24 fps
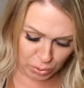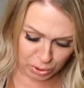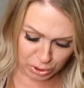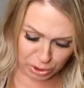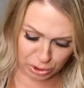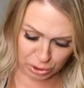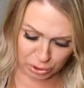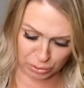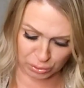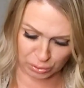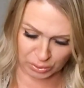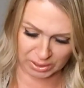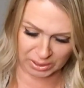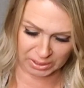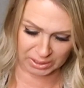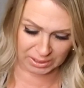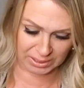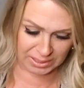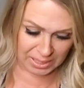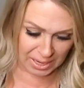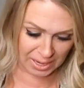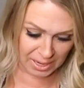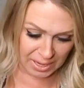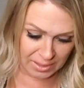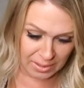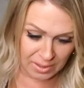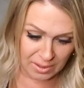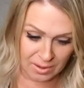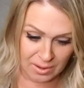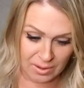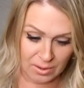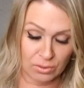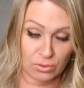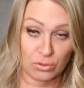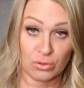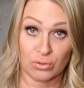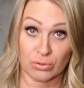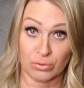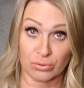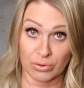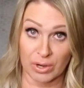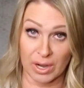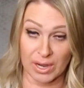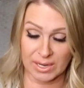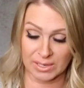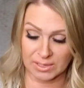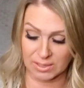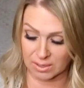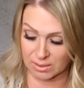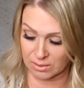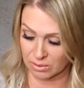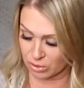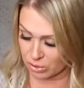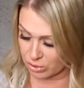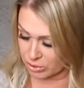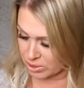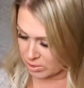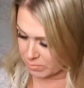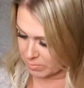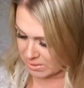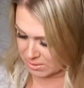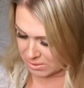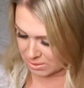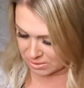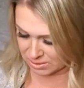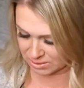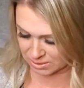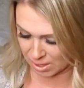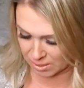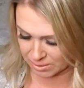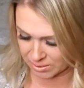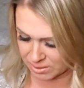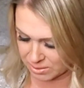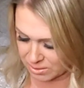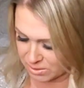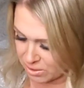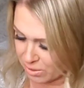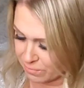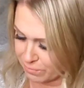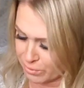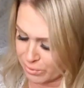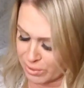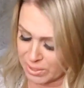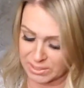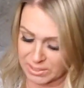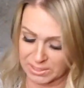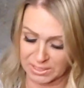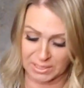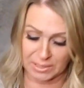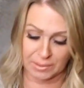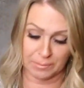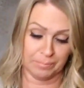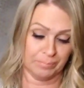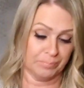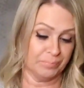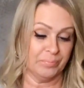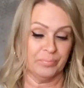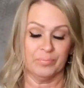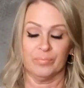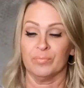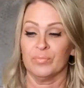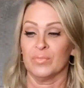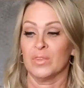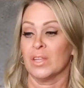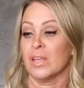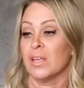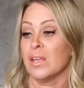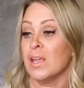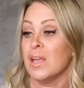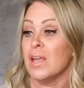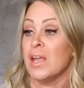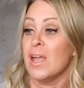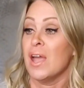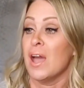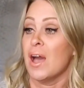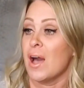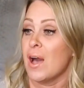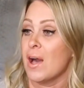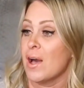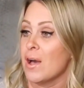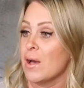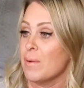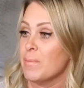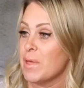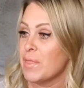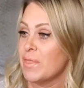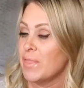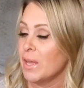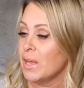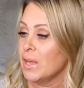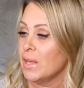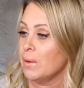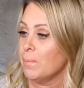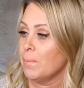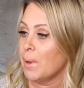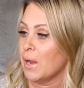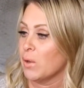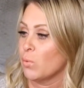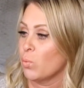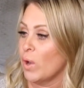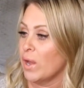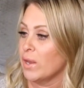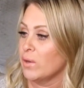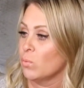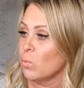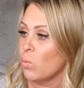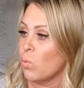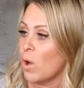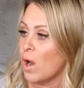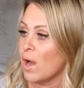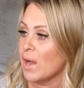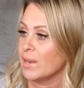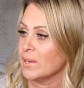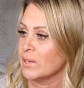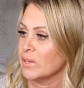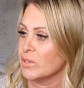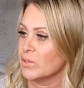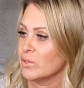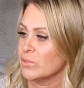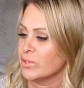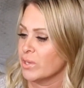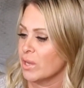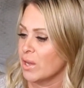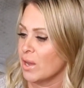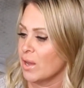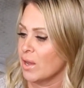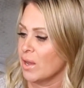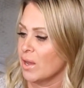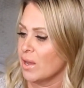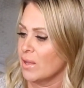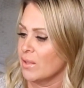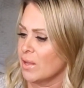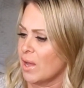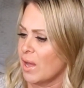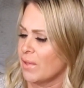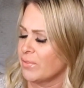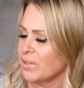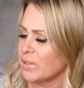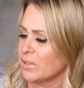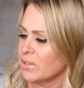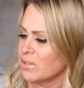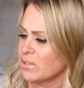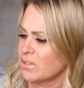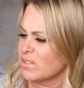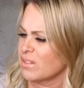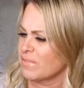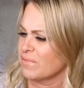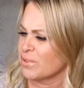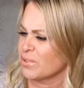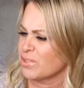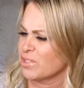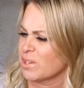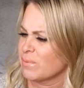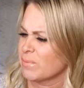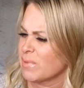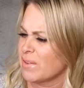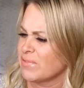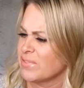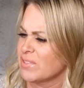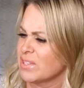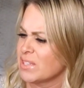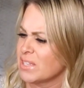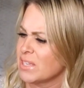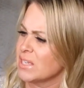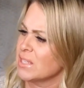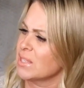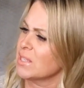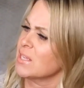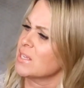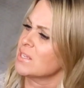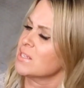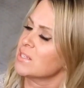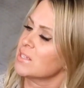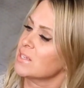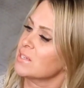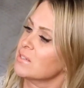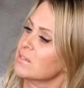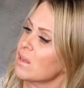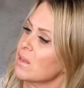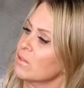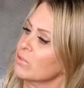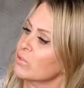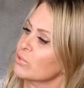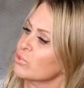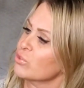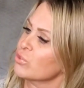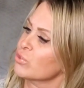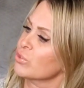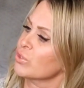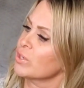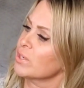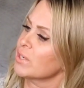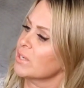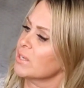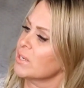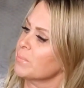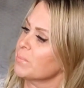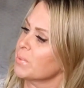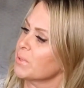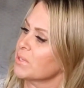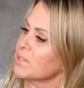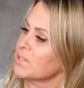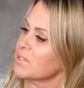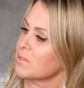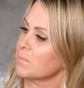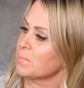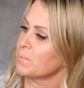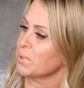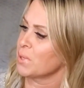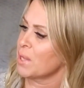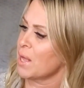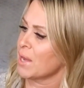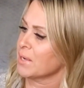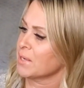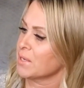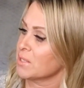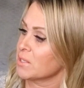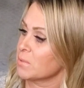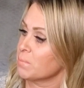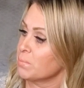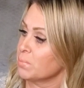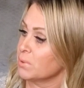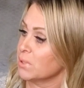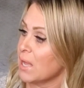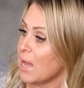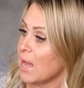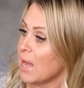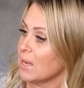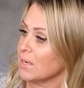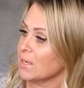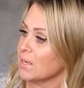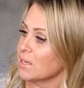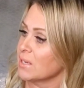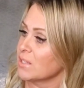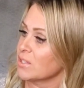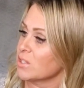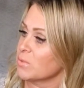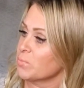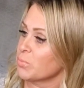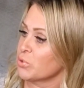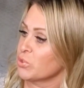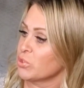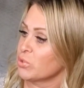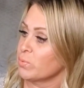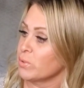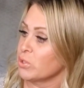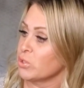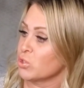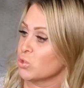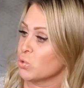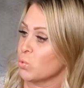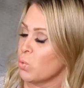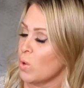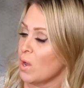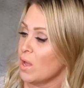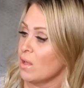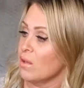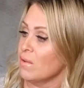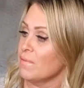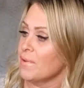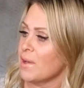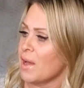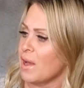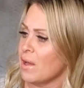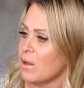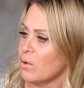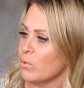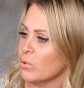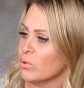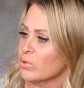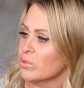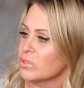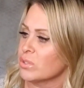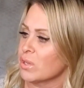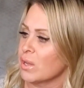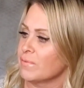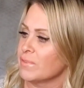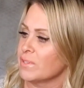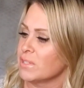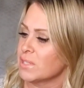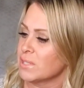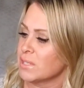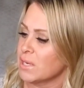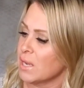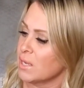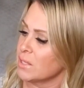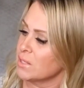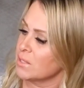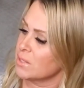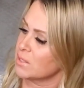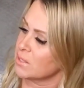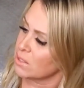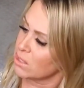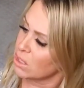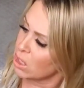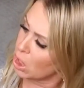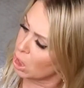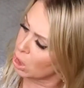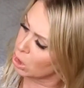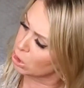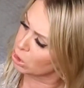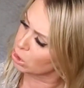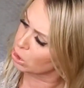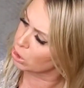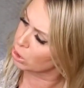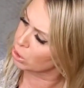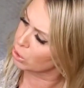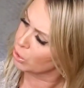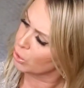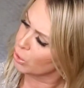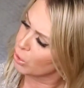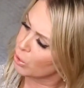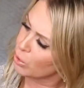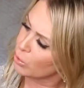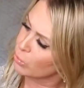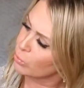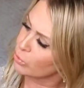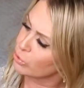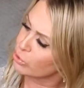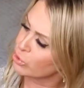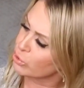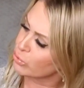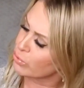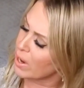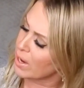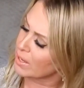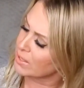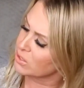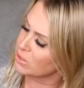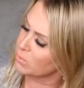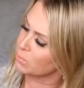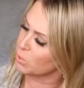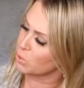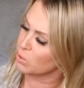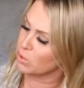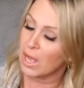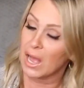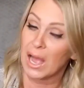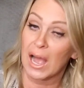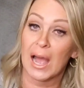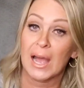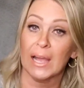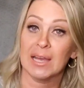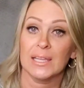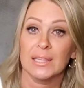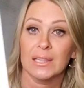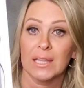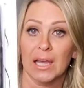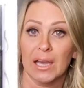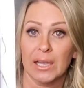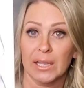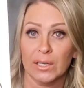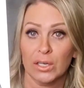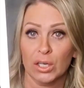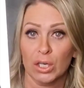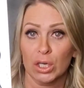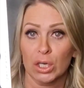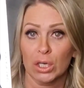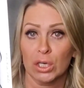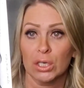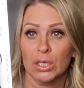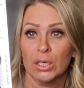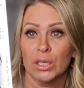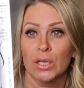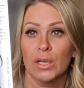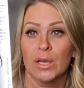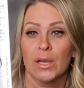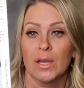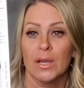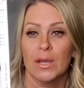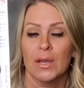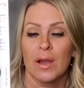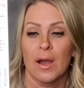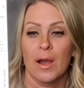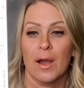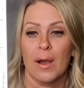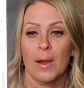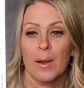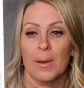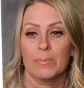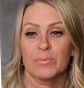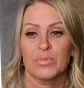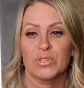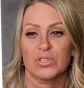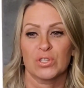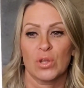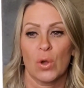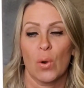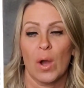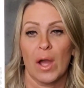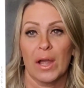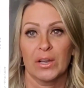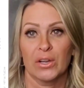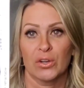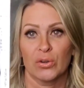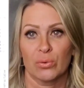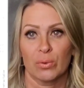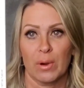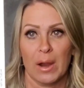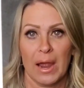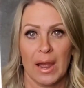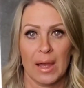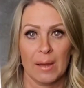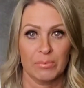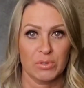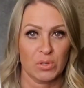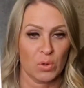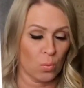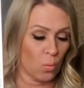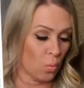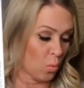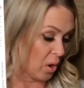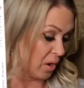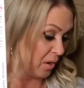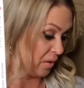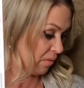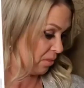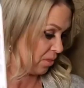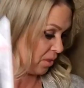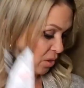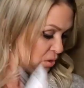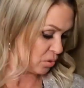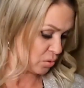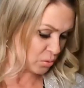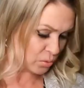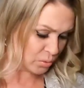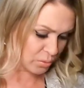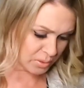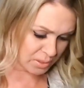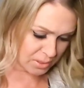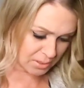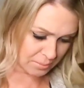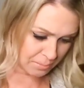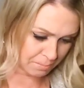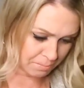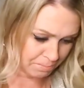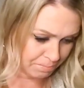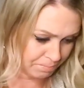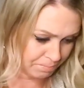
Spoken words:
cute. And again, great Christmas stocking stuffer idea. Then by Wet n Wild, I think this is the first time I've seen this at Dollar Tree, but it's the Blackest Black, and it's supposed to be 12 hours of intense color, retractable eyeliner. So I grabbed one of those.